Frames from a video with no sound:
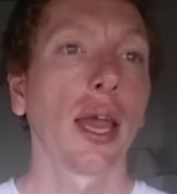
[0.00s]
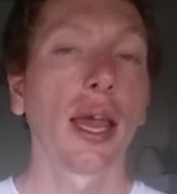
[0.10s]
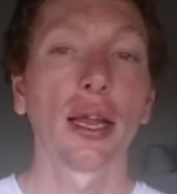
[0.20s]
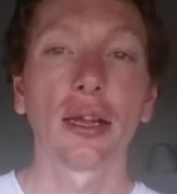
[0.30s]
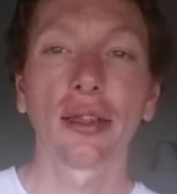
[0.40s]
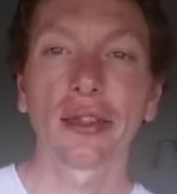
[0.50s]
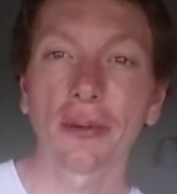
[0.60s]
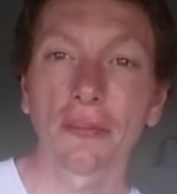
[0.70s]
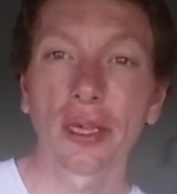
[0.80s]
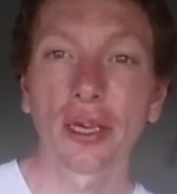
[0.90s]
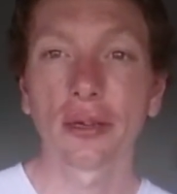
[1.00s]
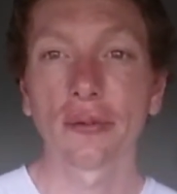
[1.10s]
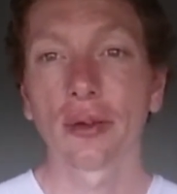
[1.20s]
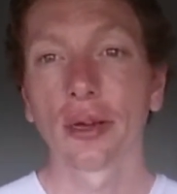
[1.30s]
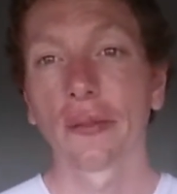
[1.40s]
and it's
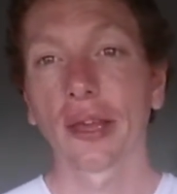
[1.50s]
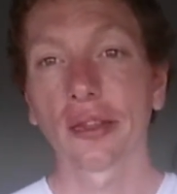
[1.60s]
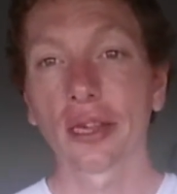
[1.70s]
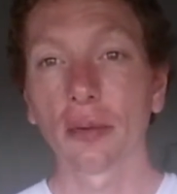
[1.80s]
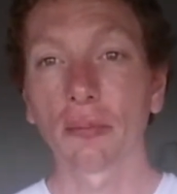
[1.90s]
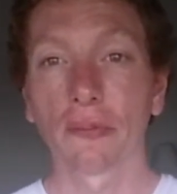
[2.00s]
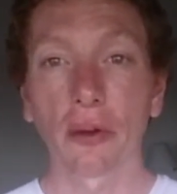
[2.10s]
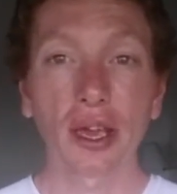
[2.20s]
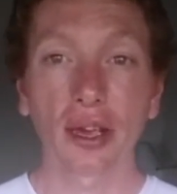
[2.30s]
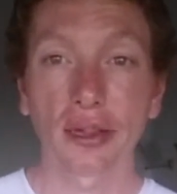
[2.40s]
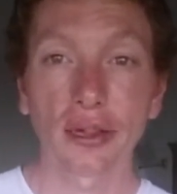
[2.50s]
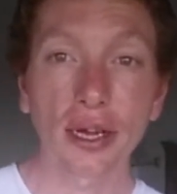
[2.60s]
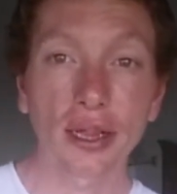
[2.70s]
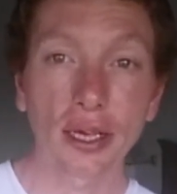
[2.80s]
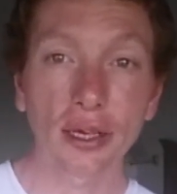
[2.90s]
something that seems very
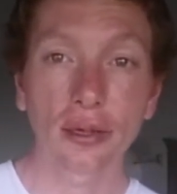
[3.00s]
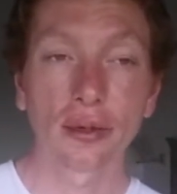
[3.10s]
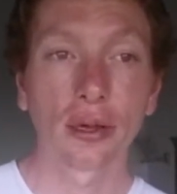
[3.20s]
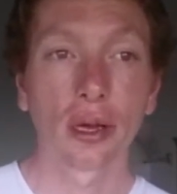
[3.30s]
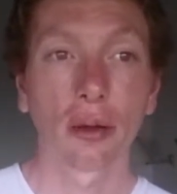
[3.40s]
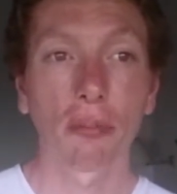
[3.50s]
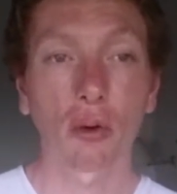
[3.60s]
exciting,